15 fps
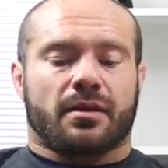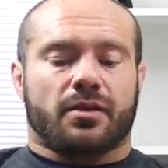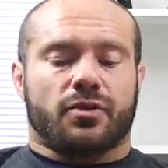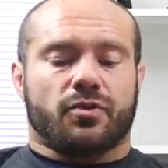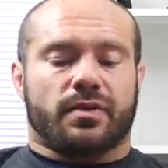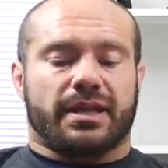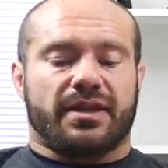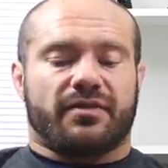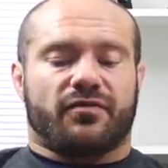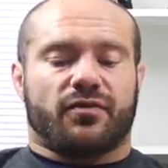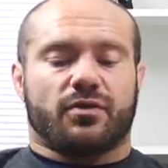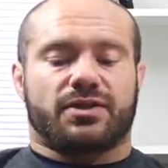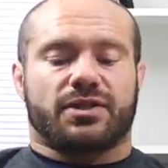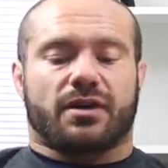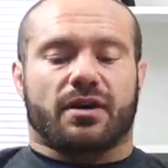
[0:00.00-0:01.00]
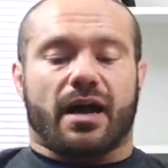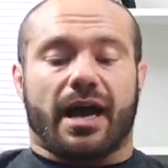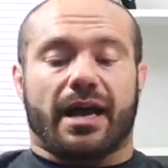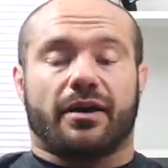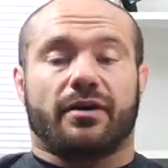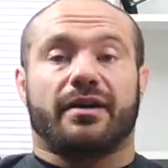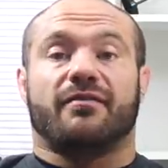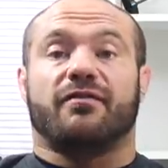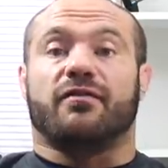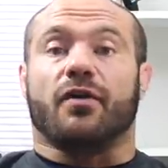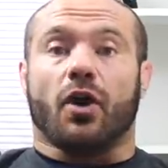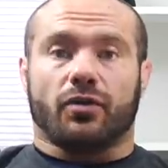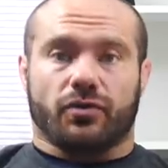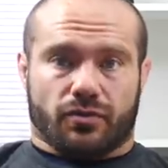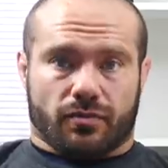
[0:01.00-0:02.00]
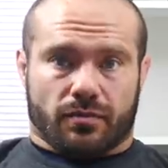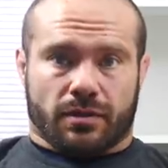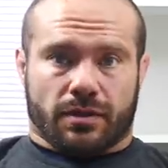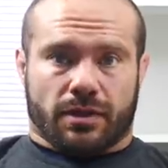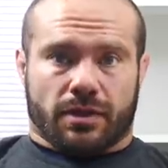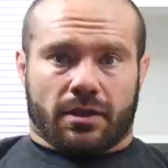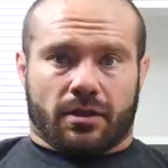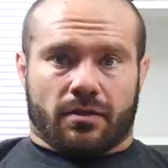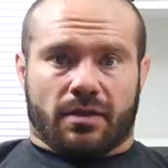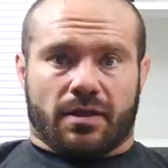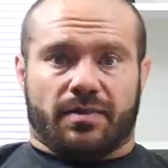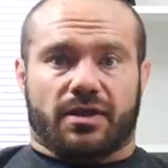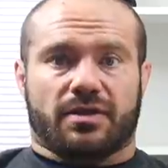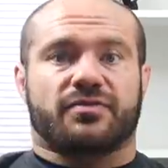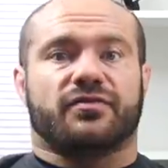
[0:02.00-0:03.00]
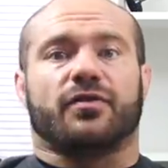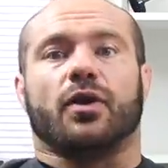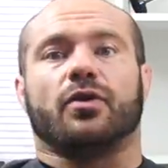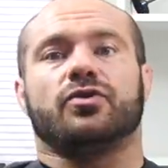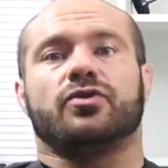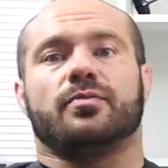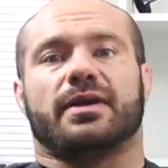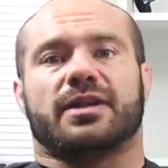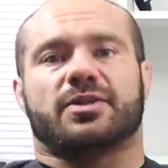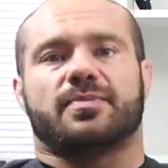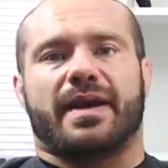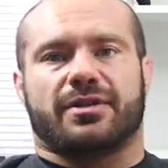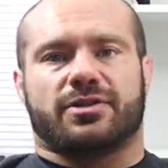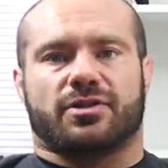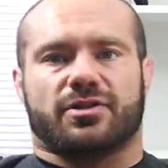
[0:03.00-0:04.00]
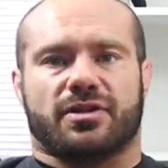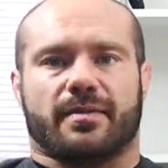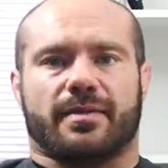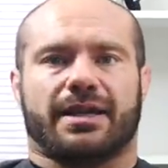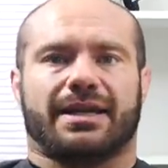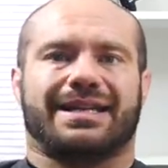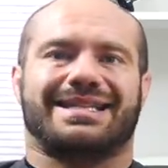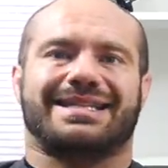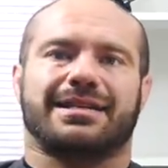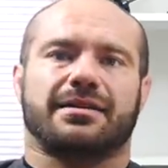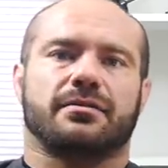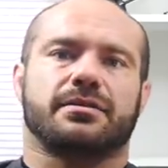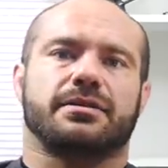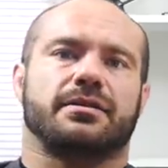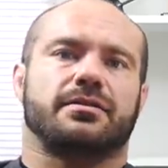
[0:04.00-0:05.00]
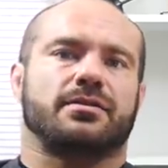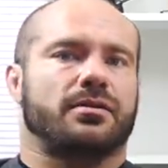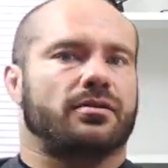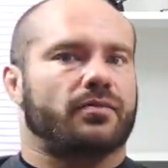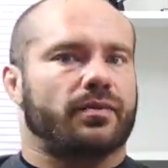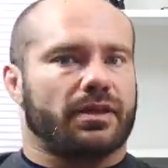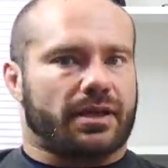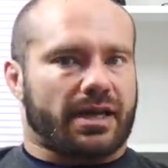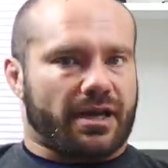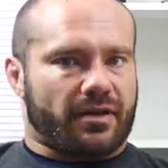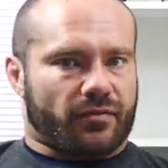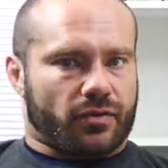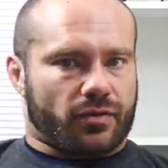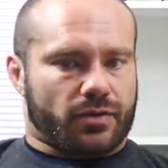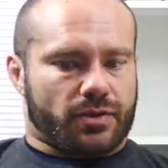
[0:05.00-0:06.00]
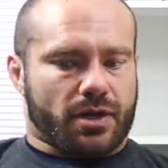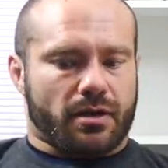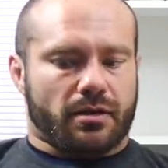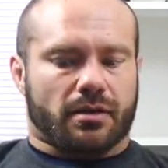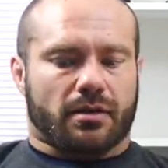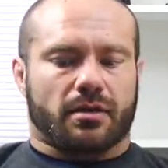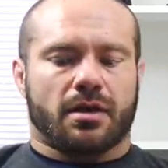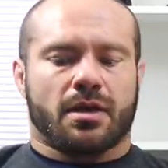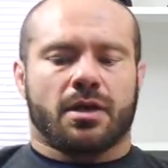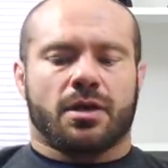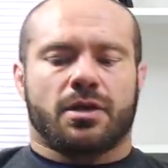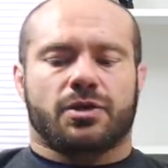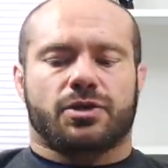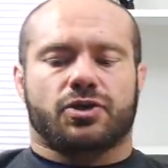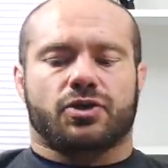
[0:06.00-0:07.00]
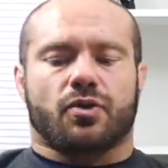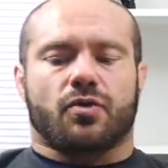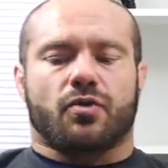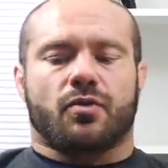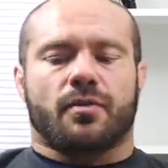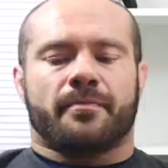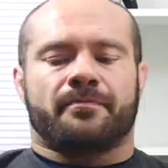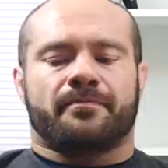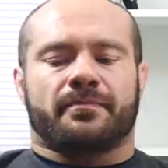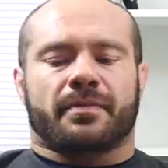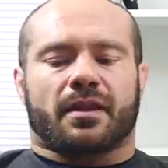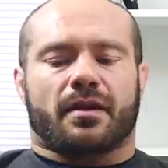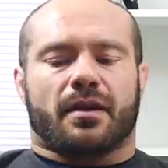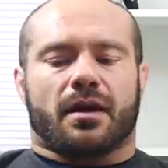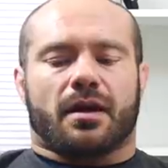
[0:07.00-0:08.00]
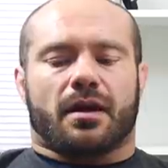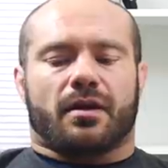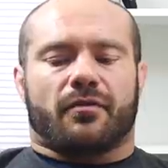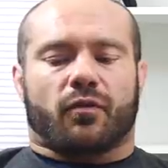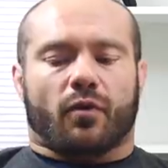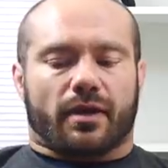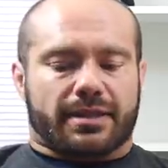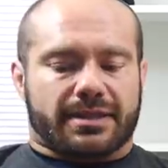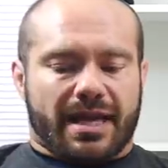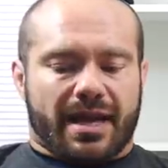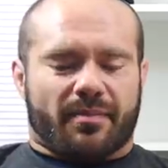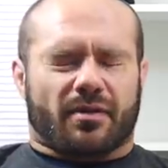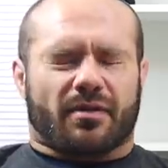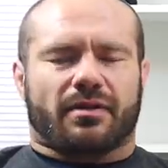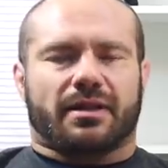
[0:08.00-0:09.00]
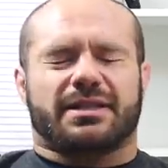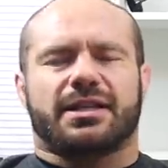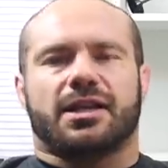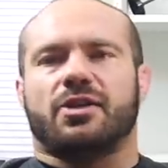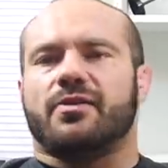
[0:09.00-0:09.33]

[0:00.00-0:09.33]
you can eat foods that are higher in volume, right? Because volume expands your stomach and it signals it to really kind of reduce hunger. So uh, for example, let's say